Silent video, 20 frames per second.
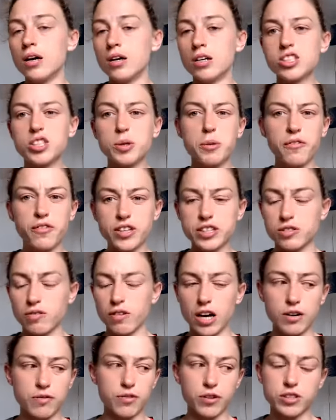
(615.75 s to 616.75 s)
Some of us are
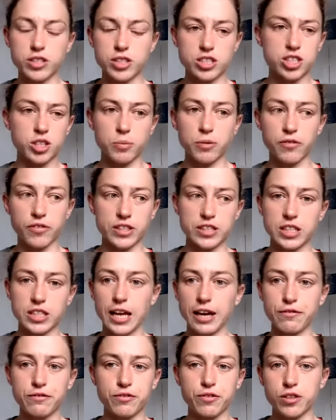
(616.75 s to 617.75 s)
right-footed, some of us are
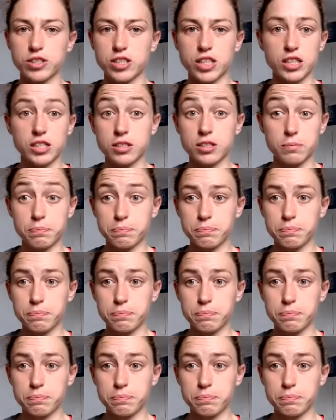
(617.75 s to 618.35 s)
left-footed.